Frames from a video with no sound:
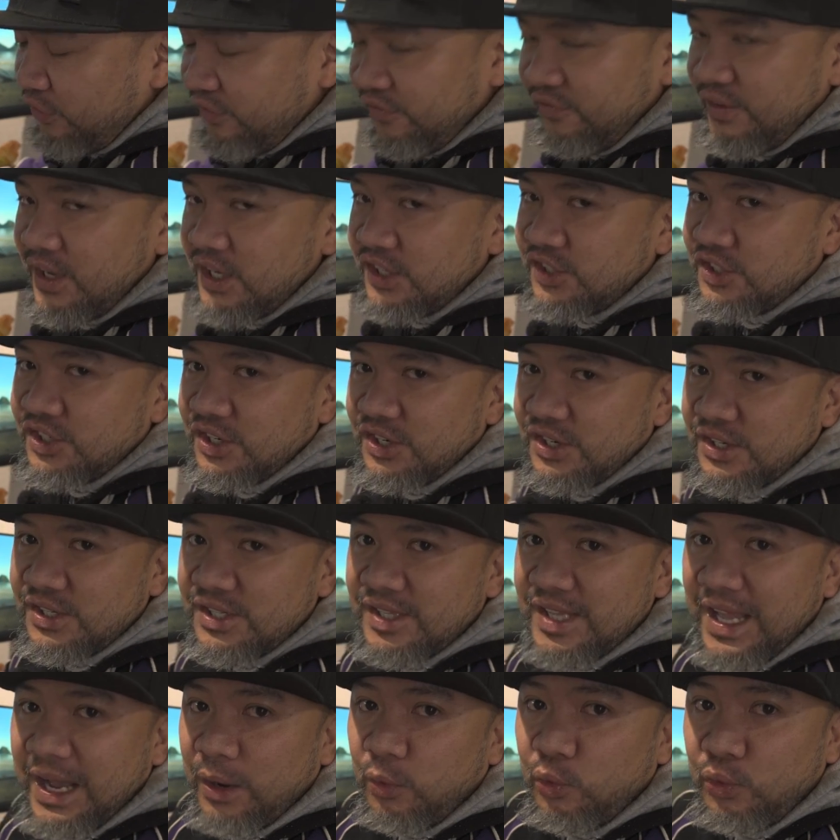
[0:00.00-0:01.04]
features
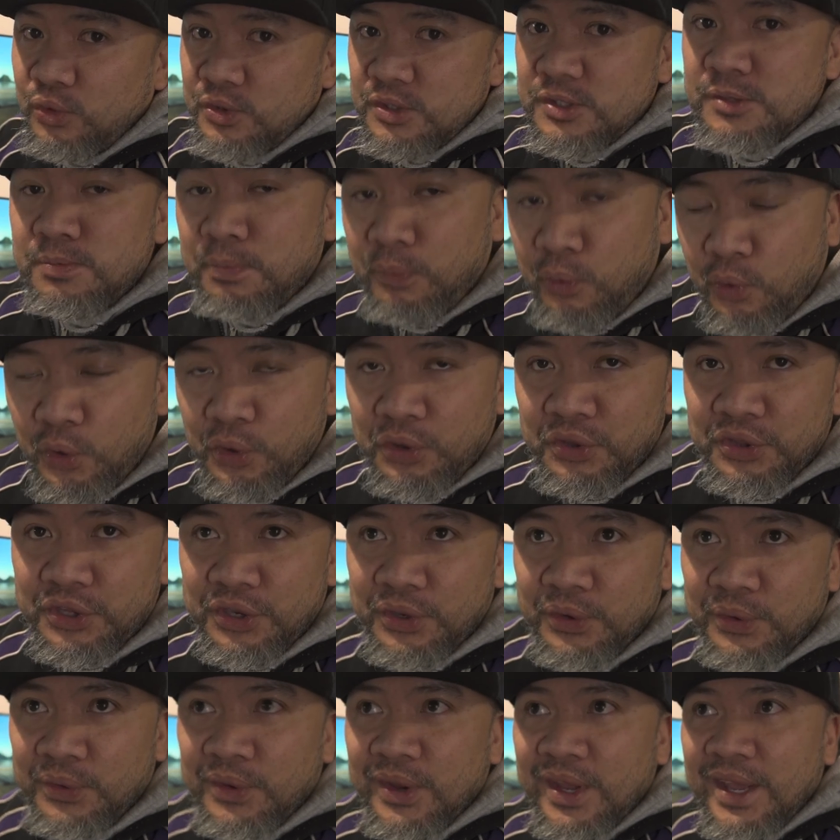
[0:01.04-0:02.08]
that will spoil
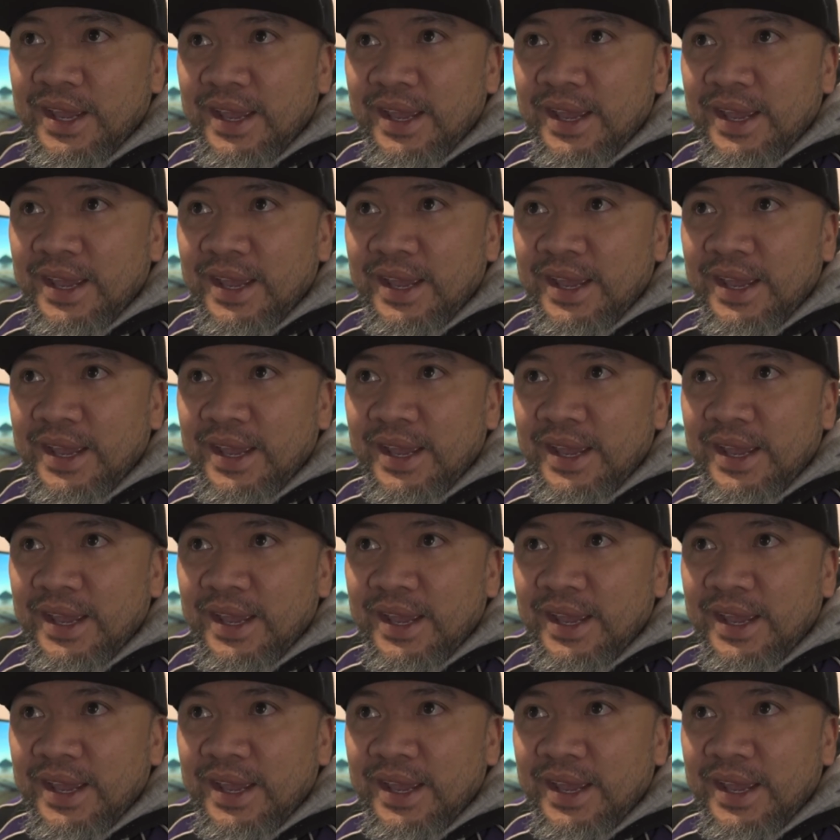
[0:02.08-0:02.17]
you.